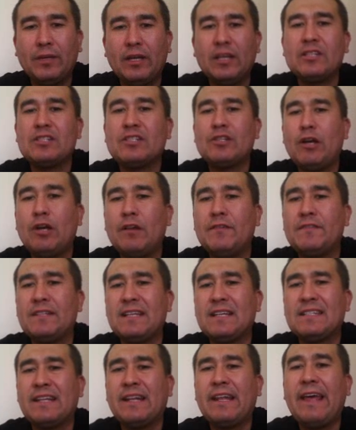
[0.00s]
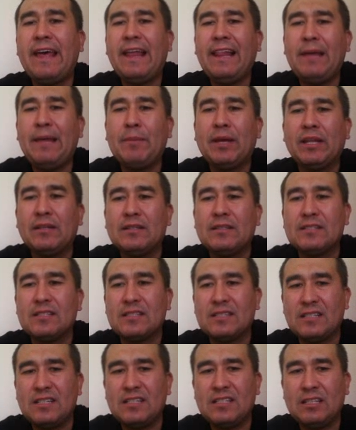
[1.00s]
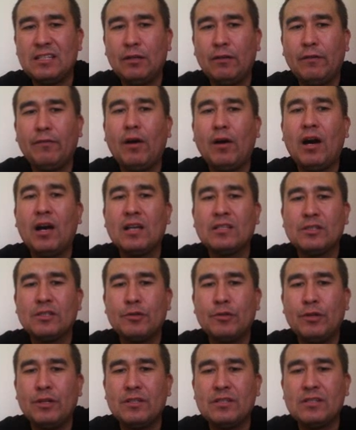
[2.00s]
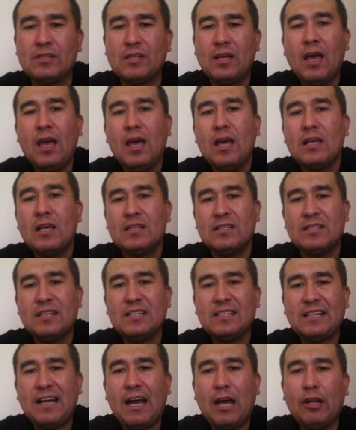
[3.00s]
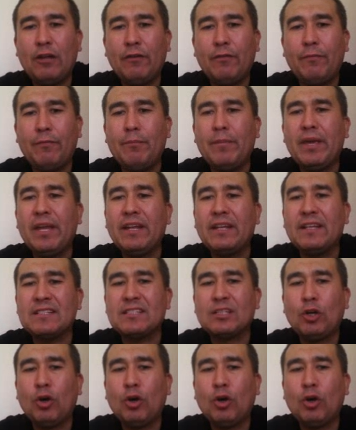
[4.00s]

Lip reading: It serves as an element in the system of other units. This kind of meaning is